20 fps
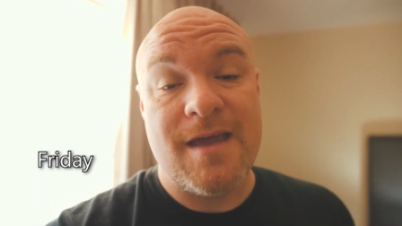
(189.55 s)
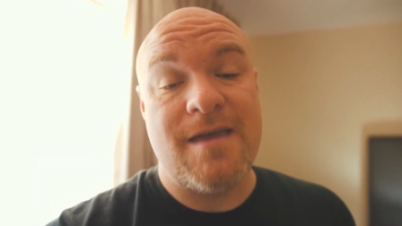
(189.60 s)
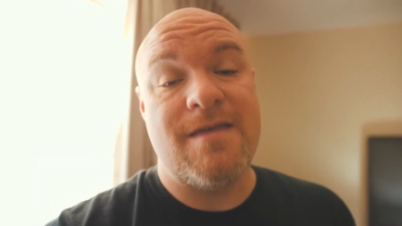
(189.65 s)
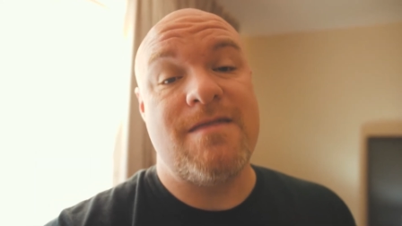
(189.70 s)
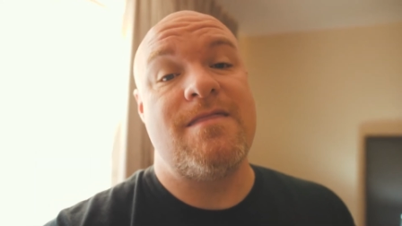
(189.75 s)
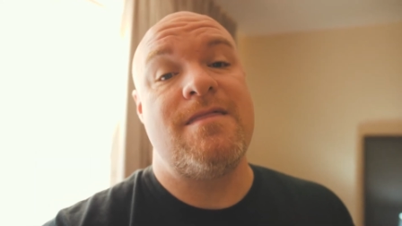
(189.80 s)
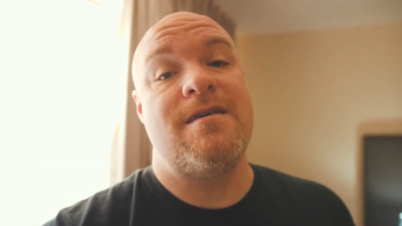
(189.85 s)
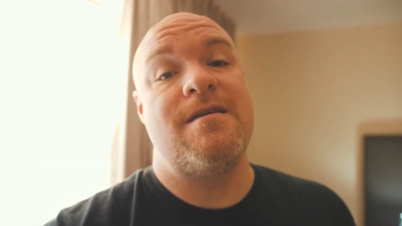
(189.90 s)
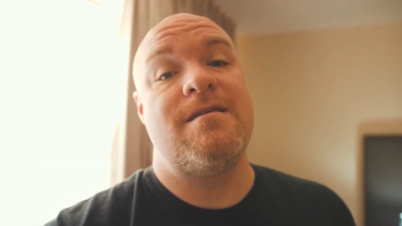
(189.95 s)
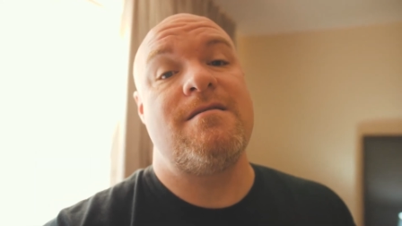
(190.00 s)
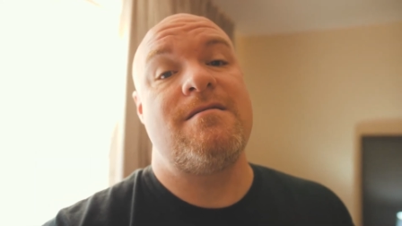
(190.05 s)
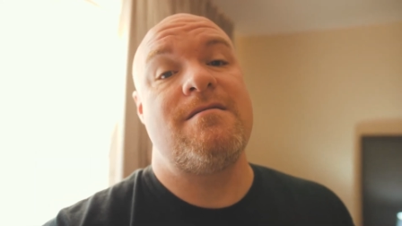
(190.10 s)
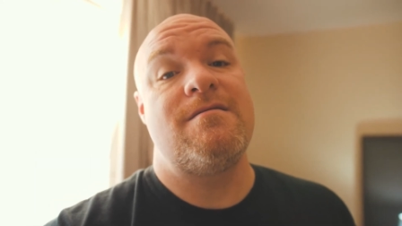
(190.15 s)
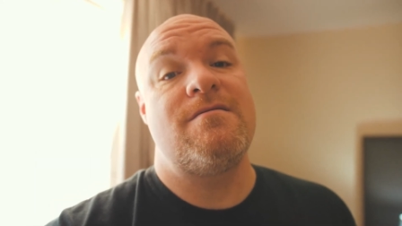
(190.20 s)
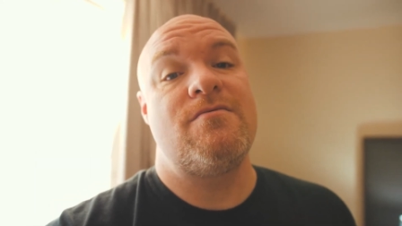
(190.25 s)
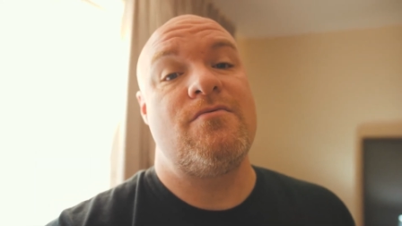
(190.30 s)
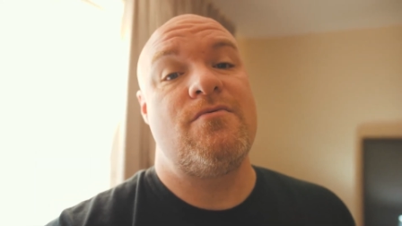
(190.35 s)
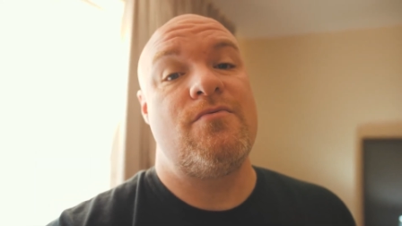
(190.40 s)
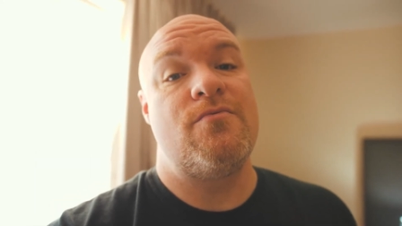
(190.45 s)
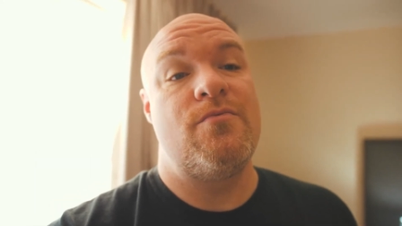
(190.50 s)
and
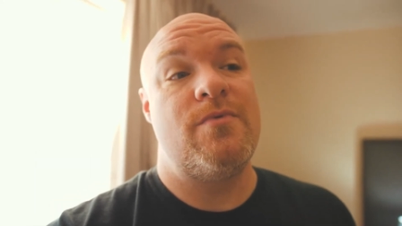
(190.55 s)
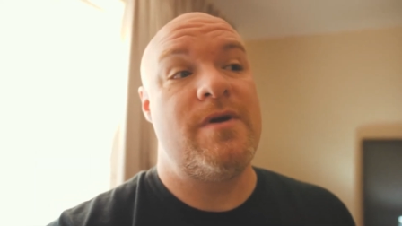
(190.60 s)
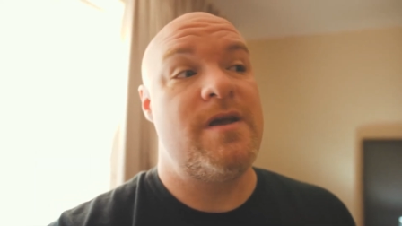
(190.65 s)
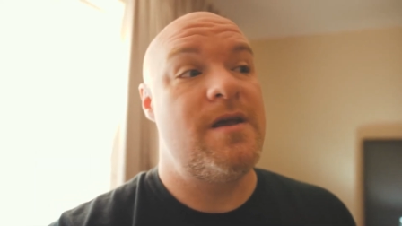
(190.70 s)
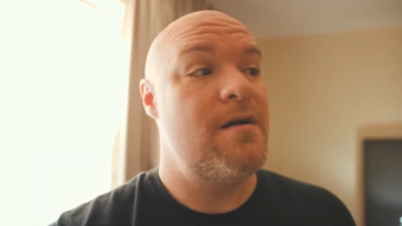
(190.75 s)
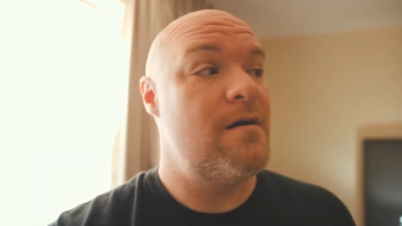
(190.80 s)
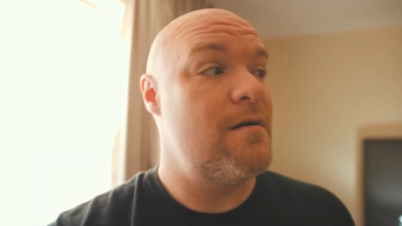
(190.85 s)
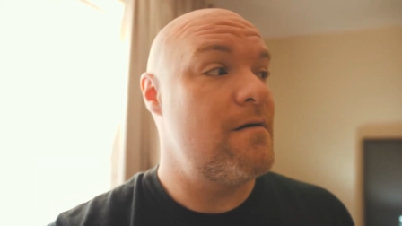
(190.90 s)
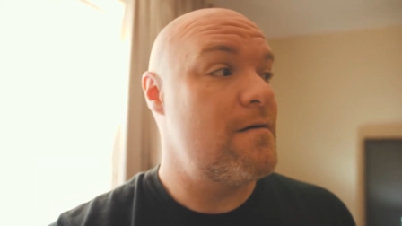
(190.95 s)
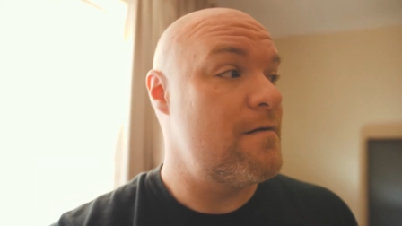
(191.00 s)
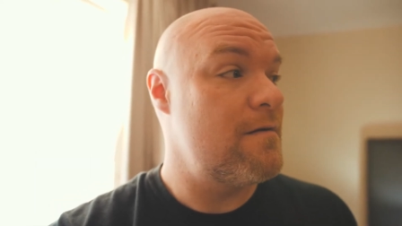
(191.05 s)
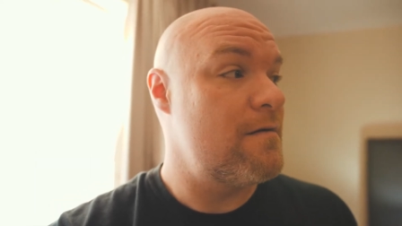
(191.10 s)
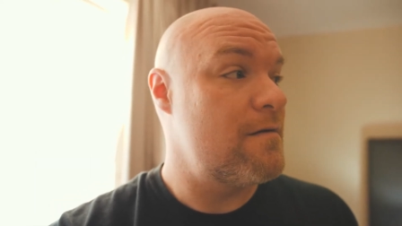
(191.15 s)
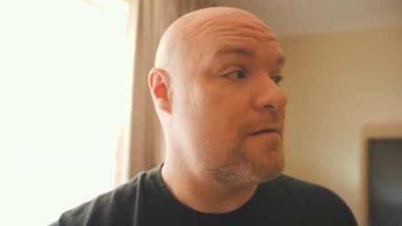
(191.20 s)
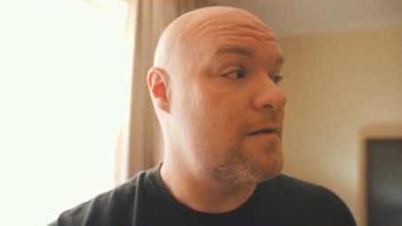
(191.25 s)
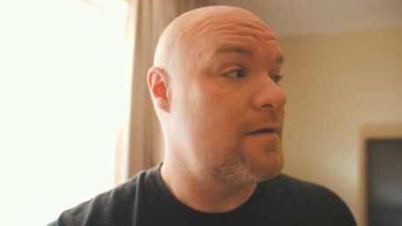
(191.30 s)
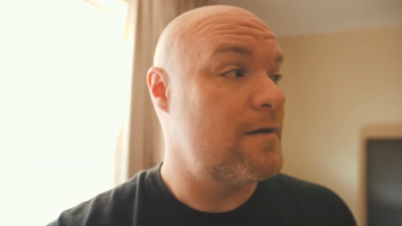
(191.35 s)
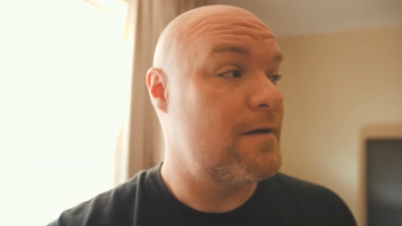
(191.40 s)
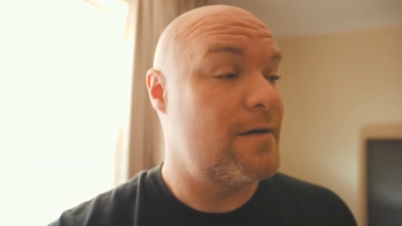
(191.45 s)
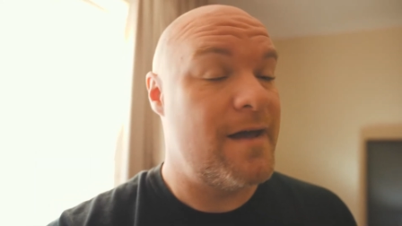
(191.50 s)
then we are
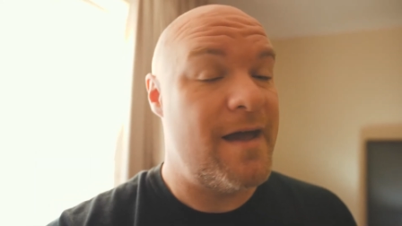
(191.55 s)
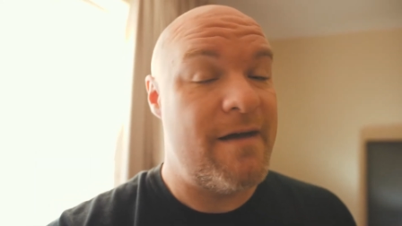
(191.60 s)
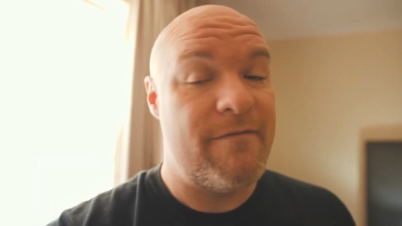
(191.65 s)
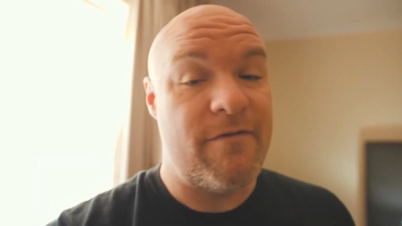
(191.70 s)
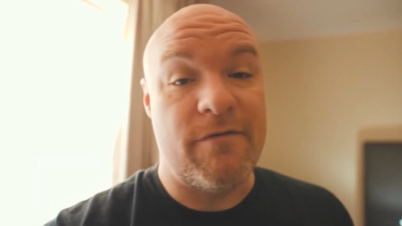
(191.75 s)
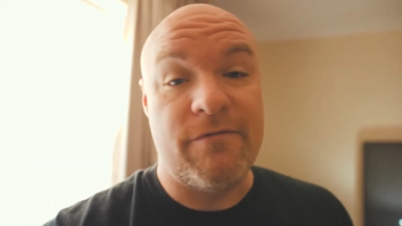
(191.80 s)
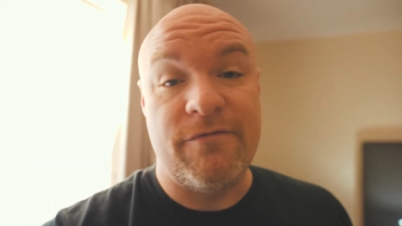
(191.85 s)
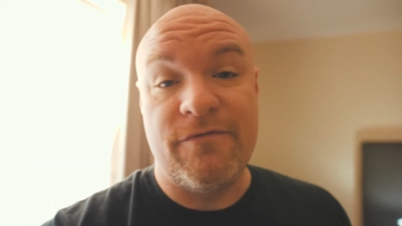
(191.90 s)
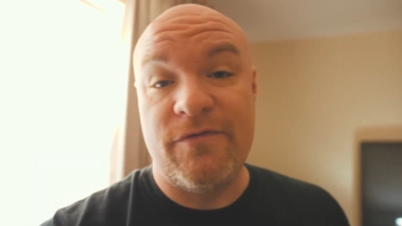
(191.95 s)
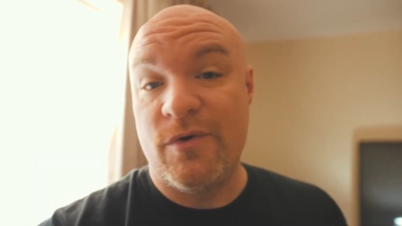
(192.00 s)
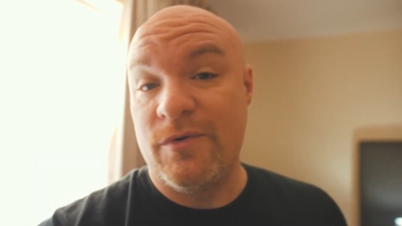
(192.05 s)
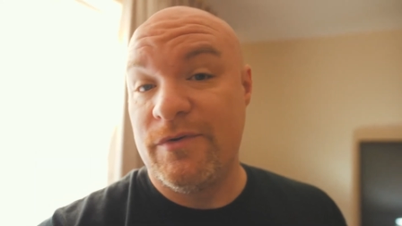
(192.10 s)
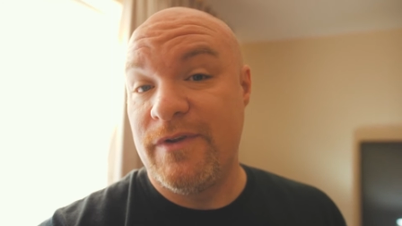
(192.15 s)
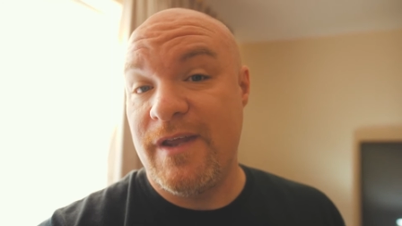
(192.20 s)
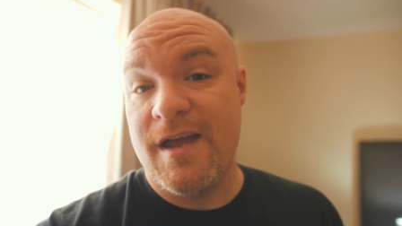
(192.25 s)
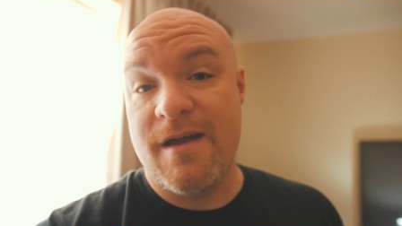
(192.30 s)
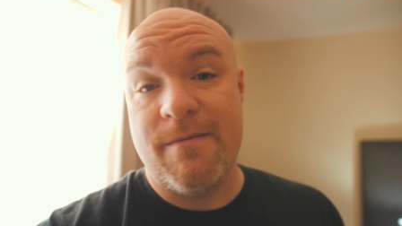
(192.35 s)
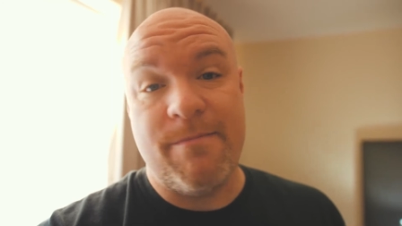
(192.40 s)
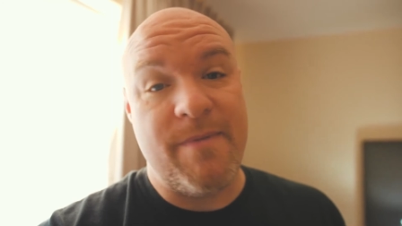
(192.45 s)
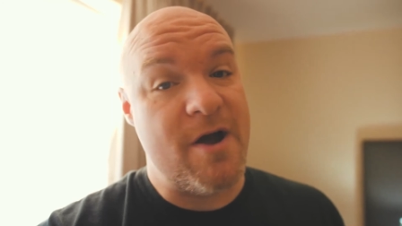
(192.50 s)
gonna have a full
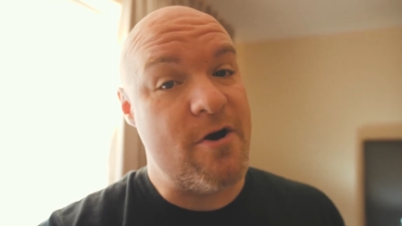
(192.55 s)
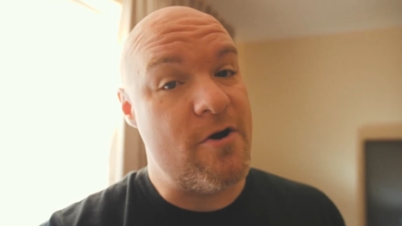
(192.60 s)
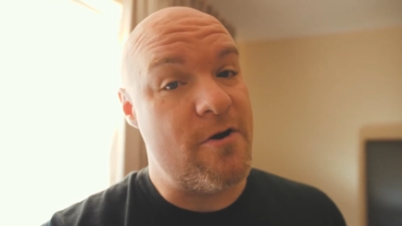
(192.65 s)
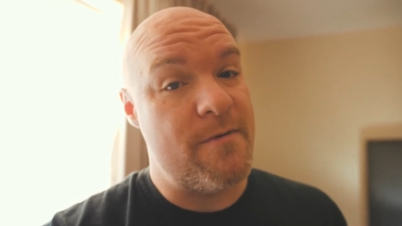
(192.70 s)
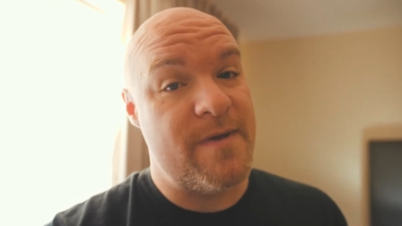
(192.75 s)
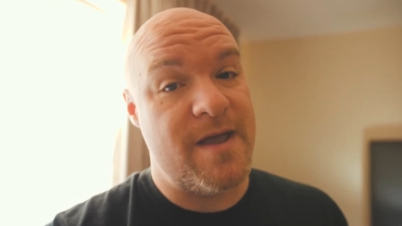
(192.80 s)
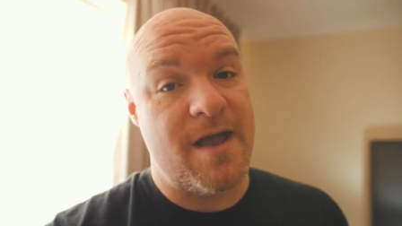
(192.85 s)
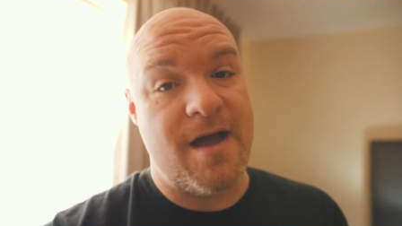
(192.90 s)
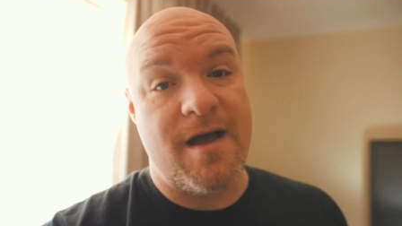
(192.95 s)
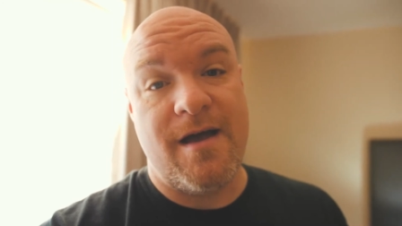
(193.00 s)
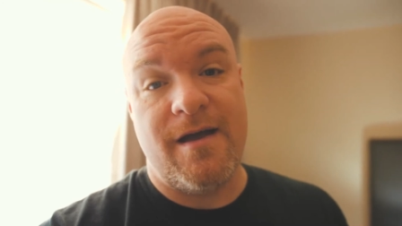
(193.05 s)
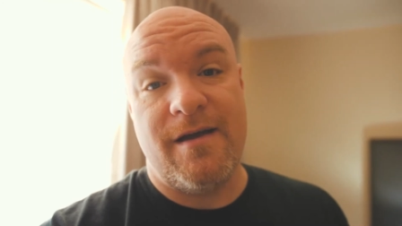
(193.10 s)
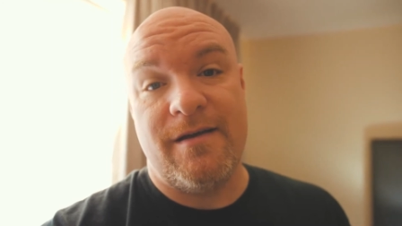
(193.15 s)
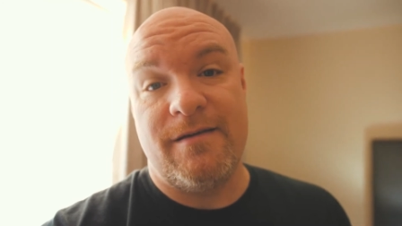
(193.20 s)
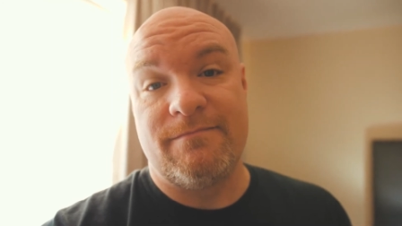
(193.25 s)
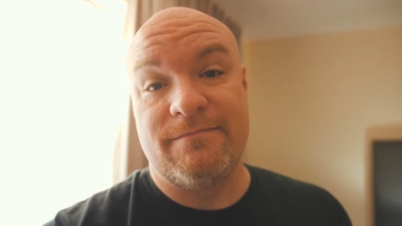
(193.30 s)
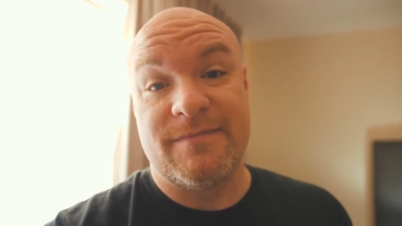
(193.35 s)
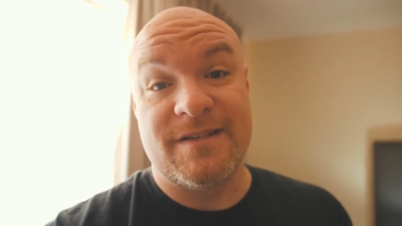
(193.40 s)
day at Power BI.